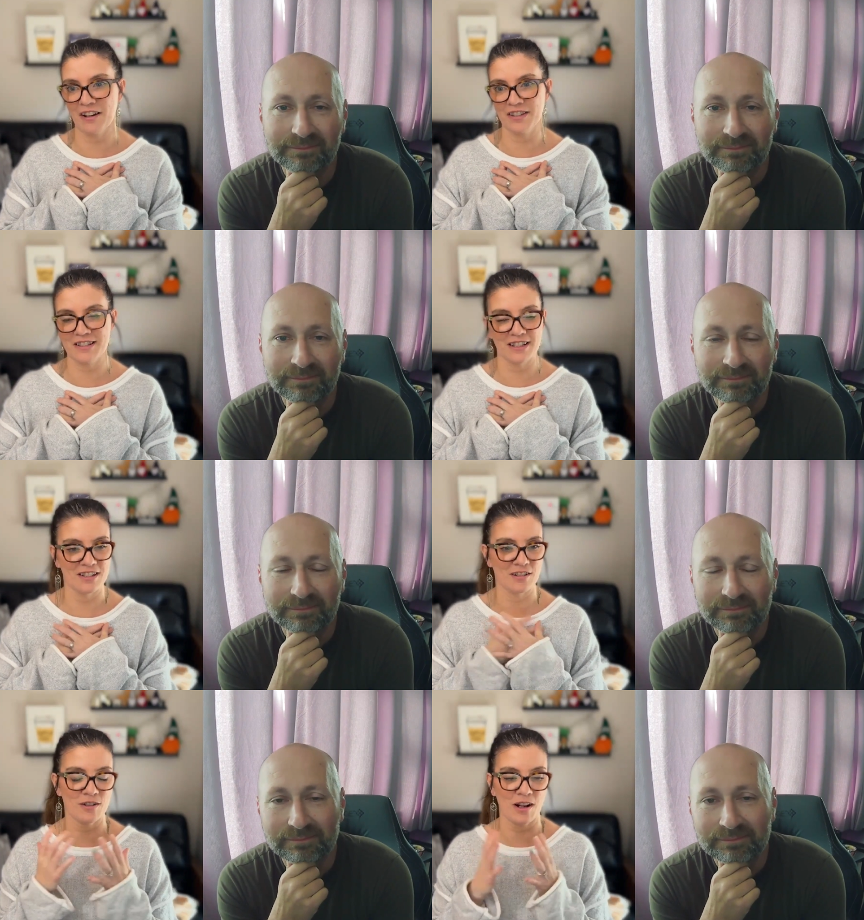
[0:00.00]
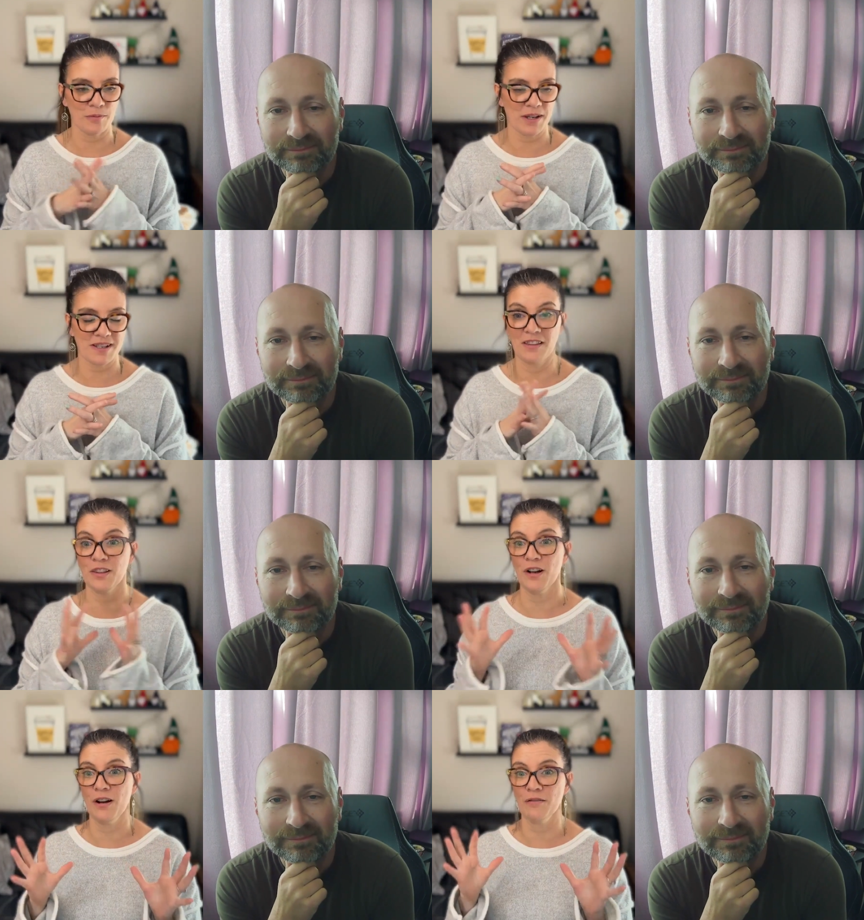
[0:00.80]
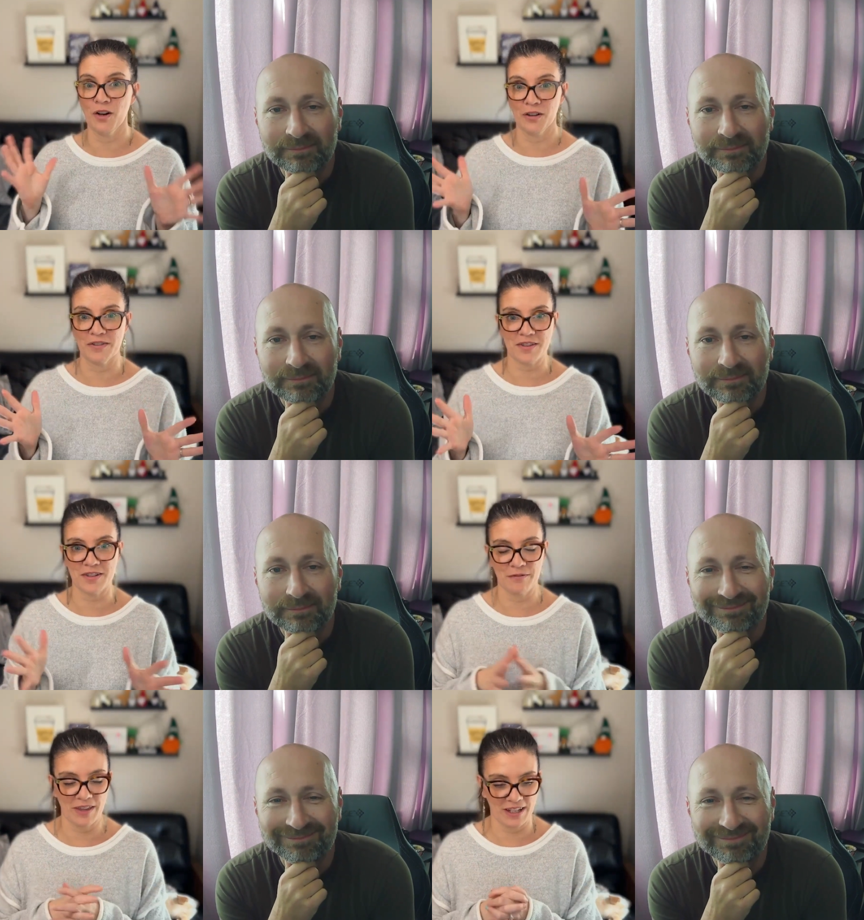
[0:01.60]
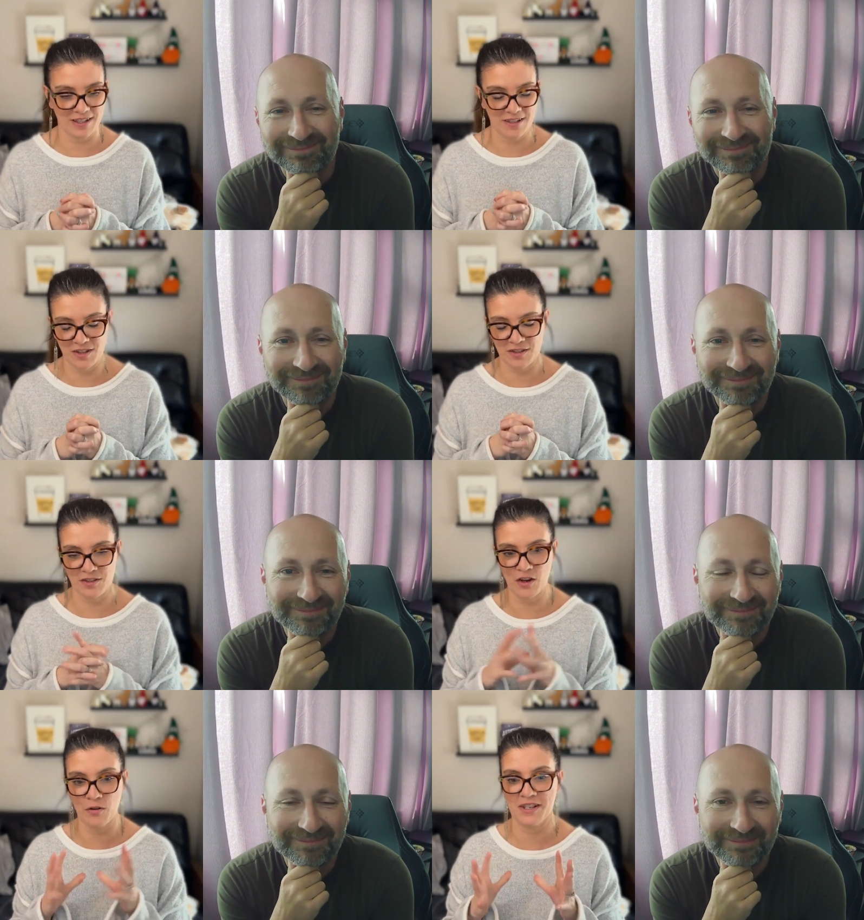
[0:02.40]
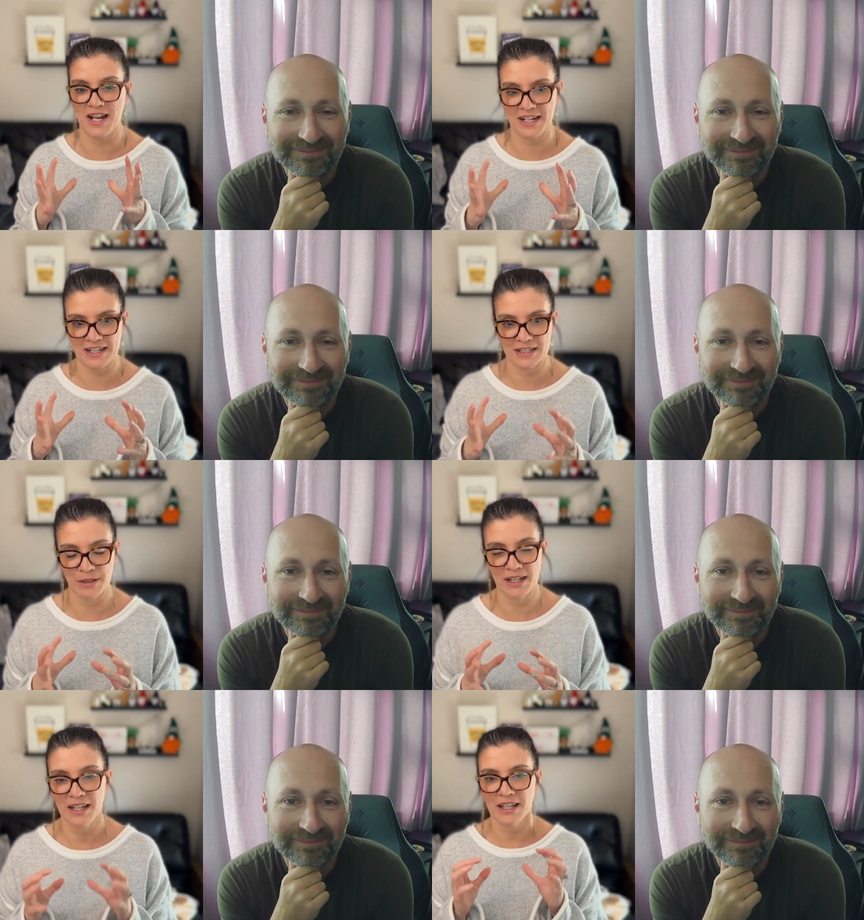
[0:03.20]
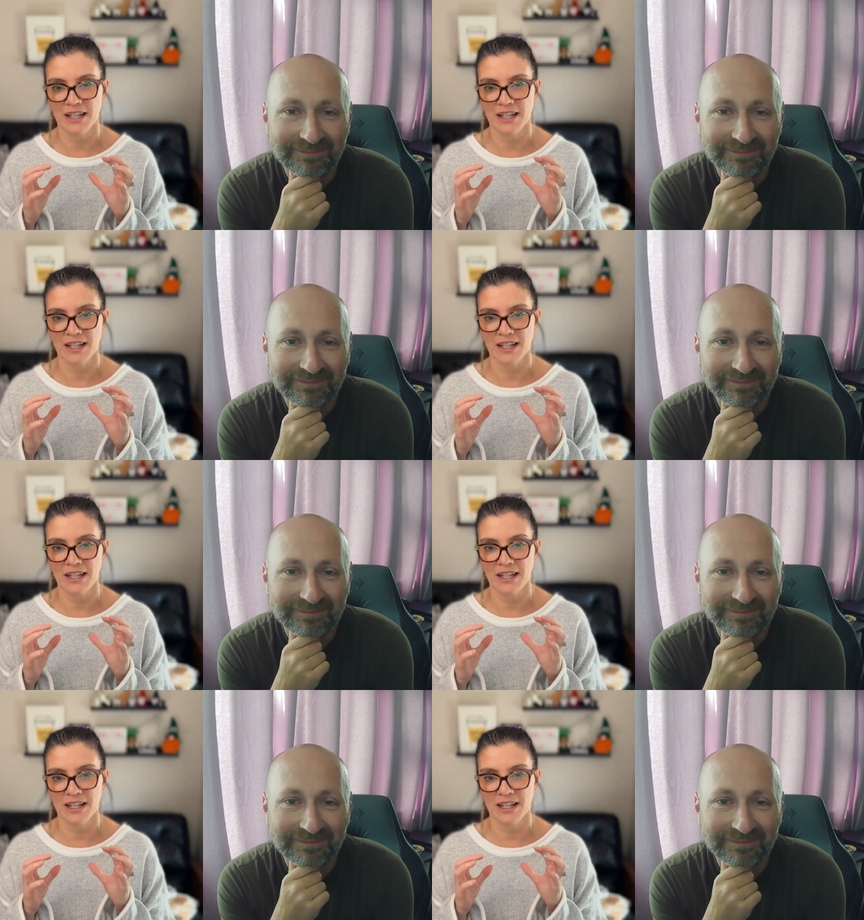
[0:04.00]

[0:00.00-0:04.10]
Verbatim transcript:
Speaker 1: out listening to you talk because I love all of this stuff. Like it's just so exciting to me.